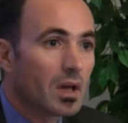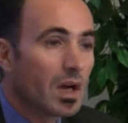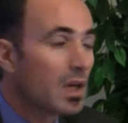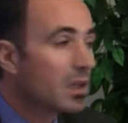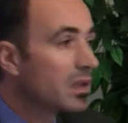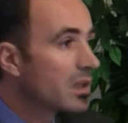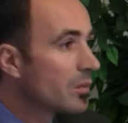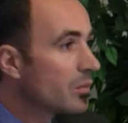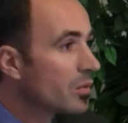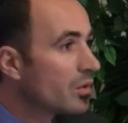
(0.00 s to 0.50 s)

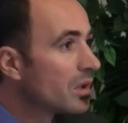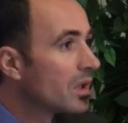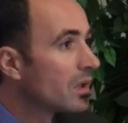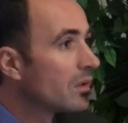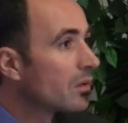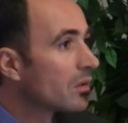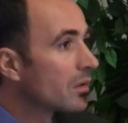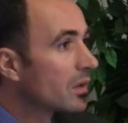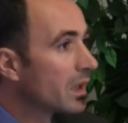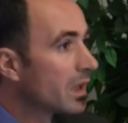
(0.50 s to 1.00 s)

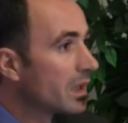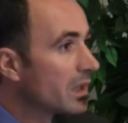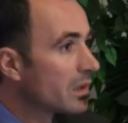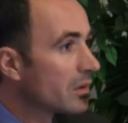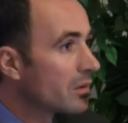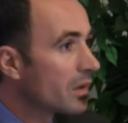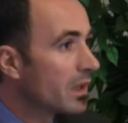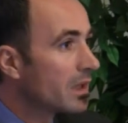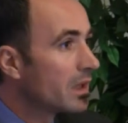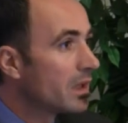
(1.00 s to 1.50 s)
attributed or
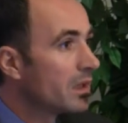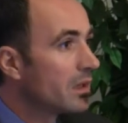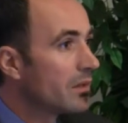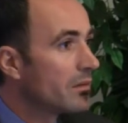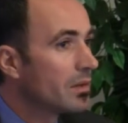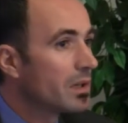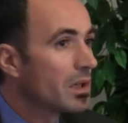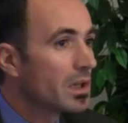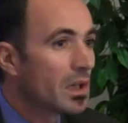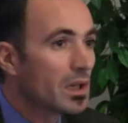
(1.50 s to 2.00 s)

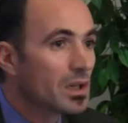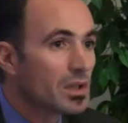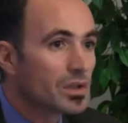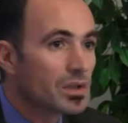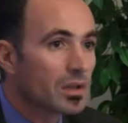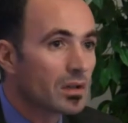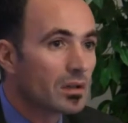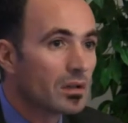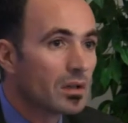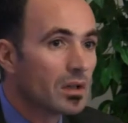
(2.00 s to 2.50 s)

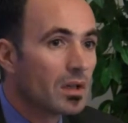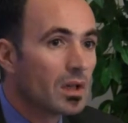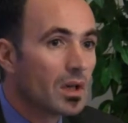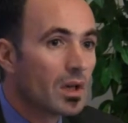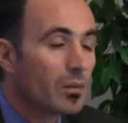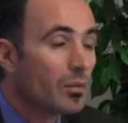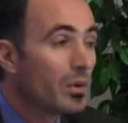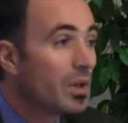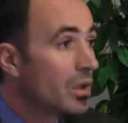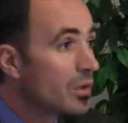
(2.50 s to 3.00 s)
hetero-identification,
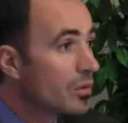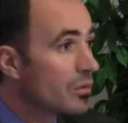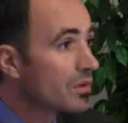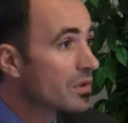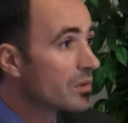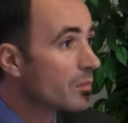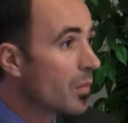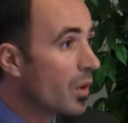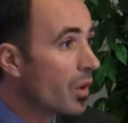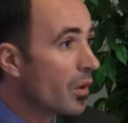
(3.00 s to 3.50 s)
we
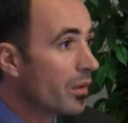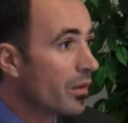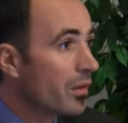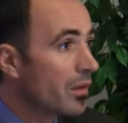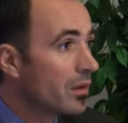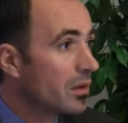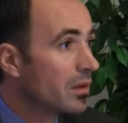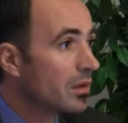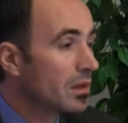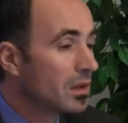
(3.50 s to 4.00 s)
used
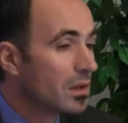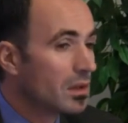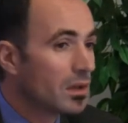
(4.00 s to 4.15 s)
both.